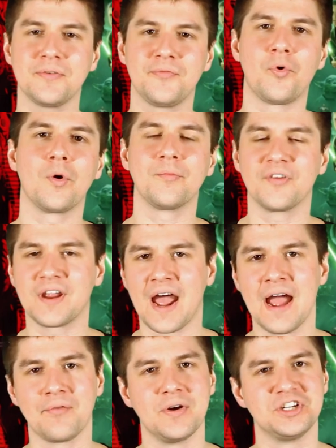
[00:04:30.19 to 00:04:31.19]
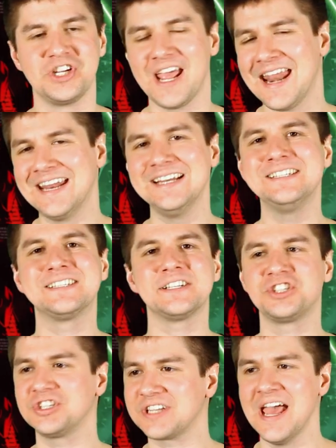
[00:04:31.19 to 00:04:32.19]
to form for Guy Ritchie, and it is
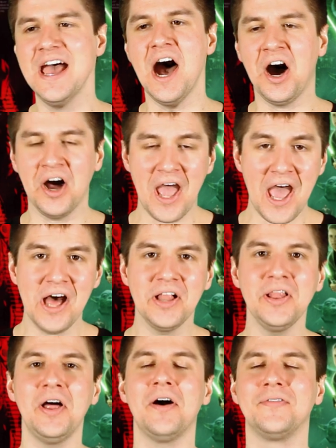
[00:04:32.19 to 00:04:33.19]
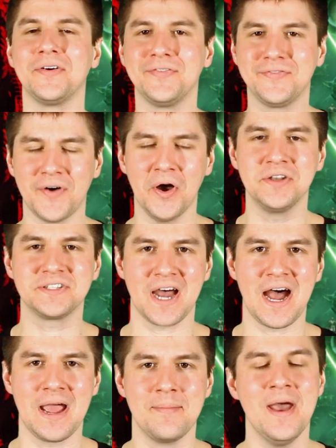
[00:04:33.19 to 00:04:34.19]
just a hell of a fun fun
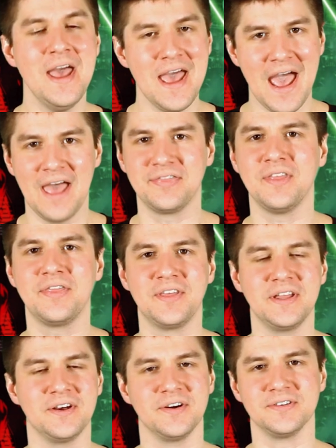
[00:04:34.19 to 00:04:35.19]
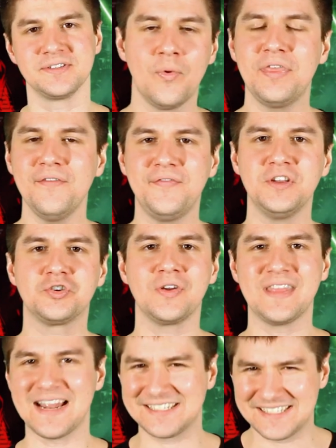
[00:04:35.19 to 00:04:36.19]
time at the theaters. With it
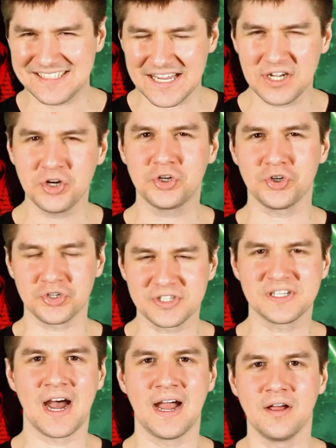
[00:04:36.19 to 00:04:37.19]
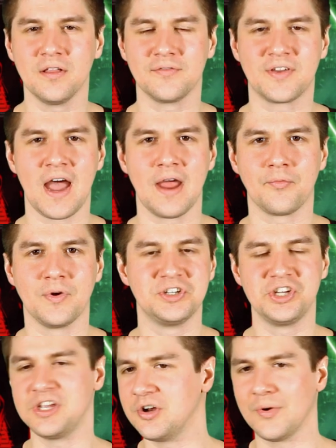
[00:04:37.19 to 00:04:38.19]
featuring that signature style of Guy
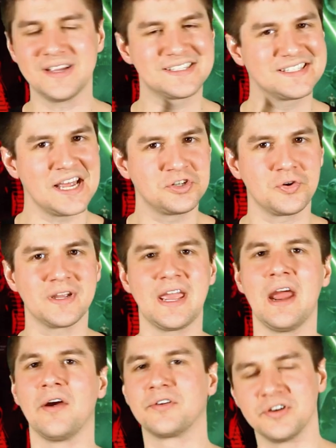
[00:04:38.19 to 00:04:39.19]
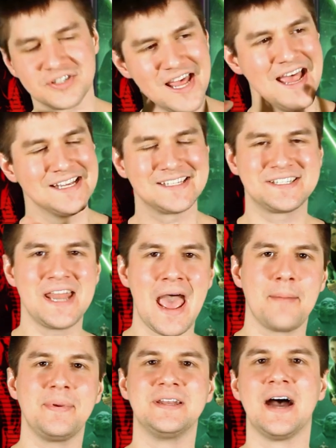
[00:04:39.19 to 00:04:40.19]
Ritchie, you know, eccentric characters,
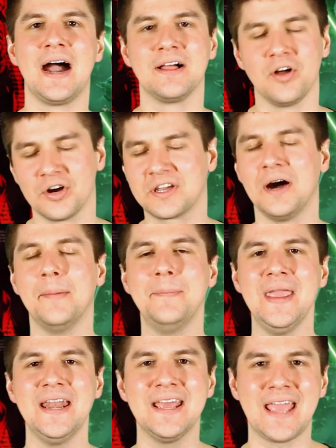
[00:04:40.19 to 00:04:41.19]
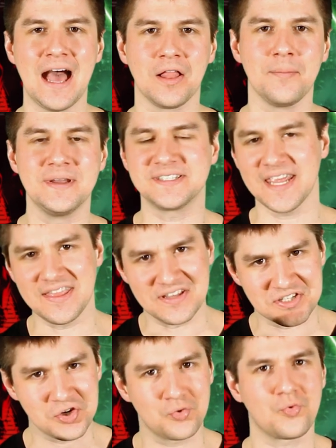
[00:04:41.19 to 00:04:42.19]
snappy dialogue, comedic elements in
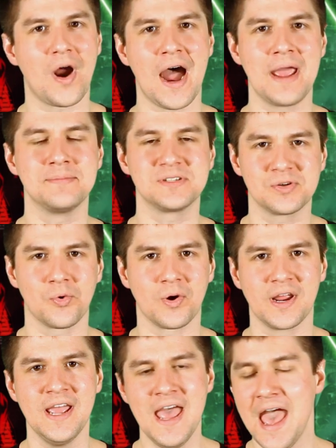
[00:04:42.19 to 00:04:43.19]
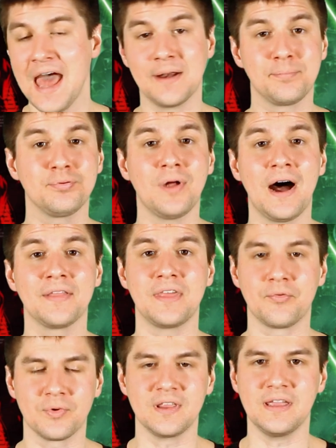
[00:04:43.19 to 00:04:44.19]
this crime story, and a plot
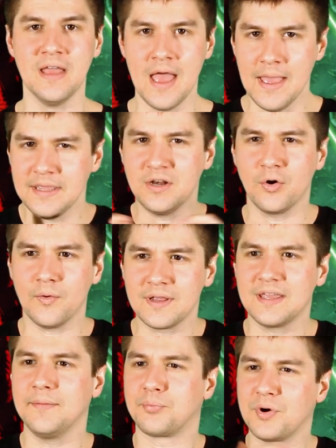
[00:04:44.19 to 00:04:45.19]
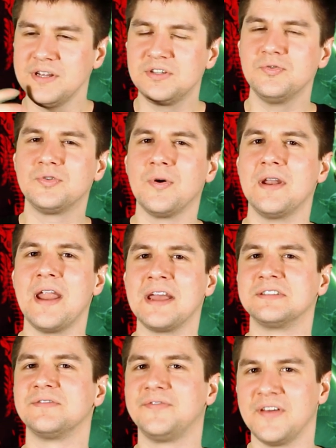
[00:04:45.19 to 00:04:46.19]
that really, you know, brings you to a
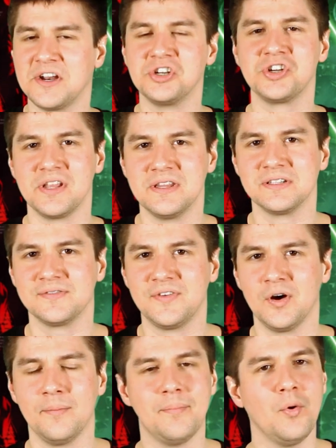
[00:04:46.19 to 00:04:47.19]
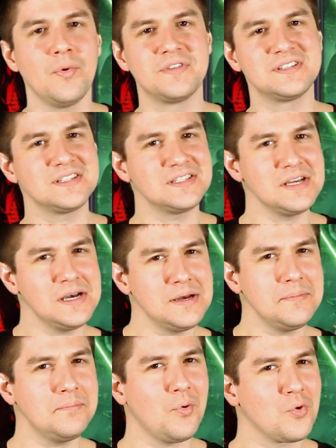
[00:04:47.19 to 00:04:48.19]
nice finish in this film, but with
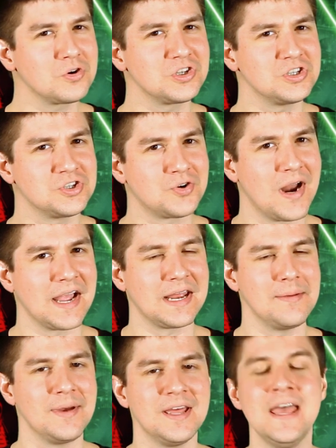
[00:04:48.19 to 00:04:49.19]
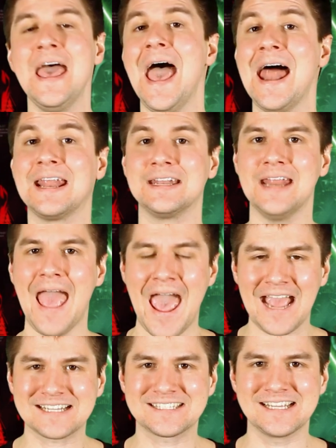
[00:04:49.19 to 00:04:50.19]
some portions dragging a bit and an
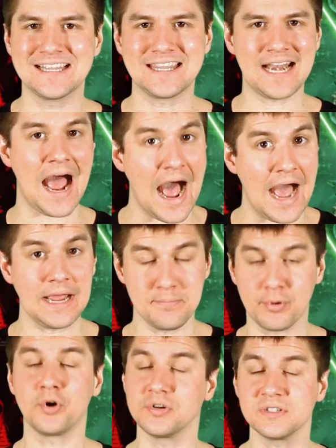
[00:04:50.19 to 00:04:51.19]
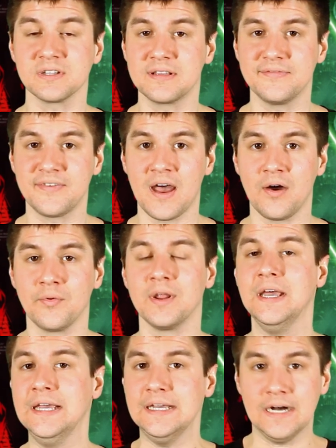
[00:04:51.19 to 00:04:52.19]
accent that I personally
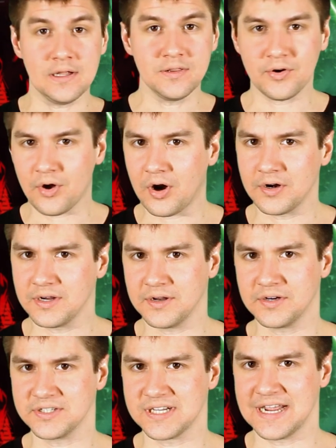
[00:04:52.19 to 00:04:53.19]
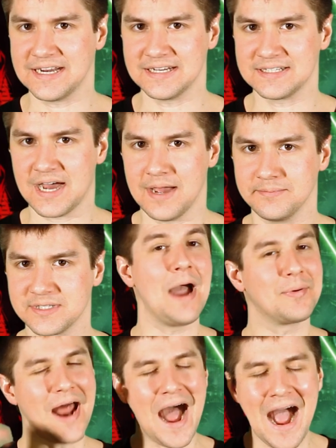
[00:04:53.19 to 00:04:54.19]
found a little hard to understand at times.
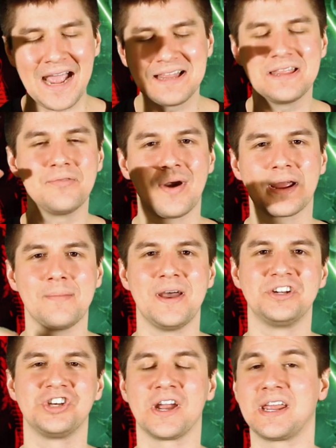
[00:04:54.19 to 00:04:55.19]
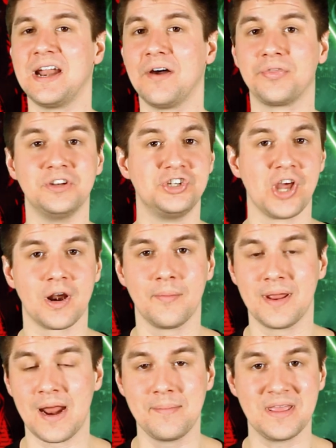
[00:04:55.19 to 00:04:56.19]
I would highly recommend checking out The
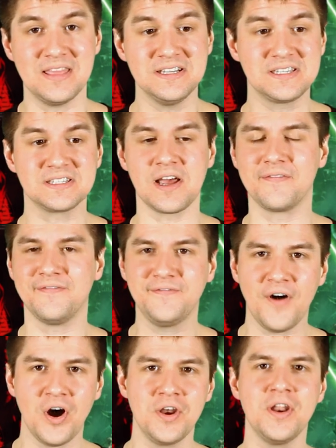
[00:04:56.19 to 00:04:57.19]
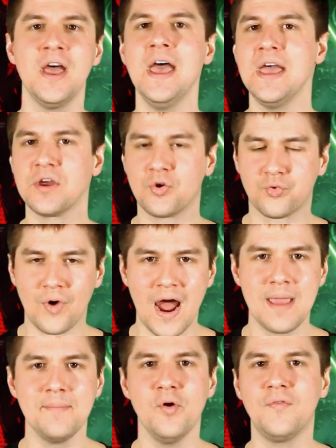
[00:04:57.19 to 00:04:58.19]
Gentlemen. I mean, this is a fun
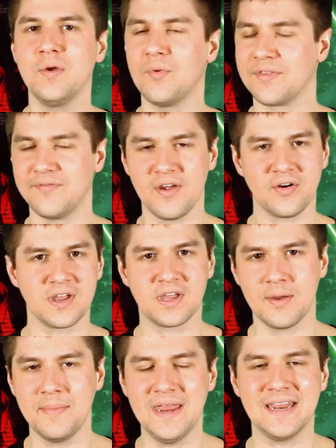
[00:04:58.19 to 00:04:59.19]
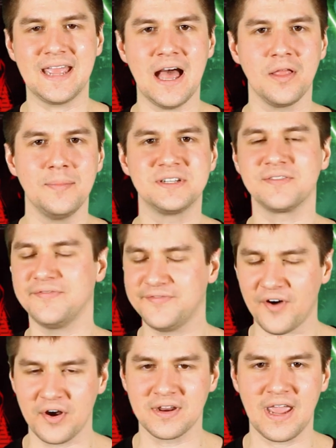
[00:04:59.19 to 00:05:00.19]
crime movie with very comedic elements,
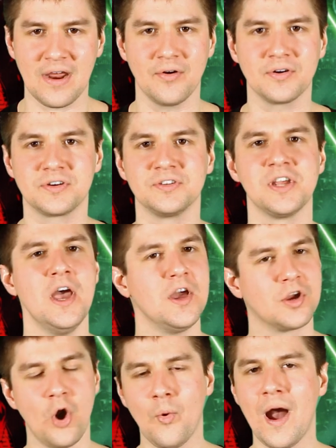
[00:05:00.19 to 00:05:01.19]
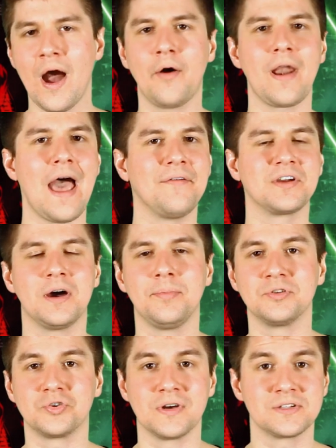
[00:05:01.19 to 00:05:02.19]
fun characters. Go out, have a
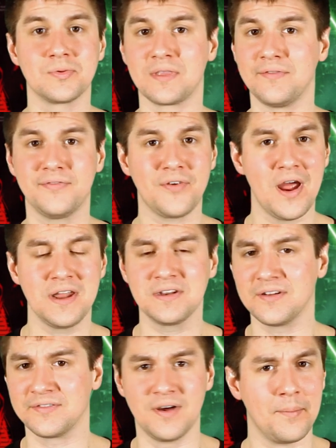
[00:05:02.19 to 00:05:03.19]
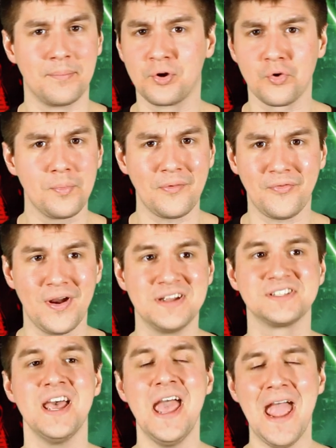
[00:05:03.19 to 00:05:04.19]
couple drinks with a friend, a group of friends,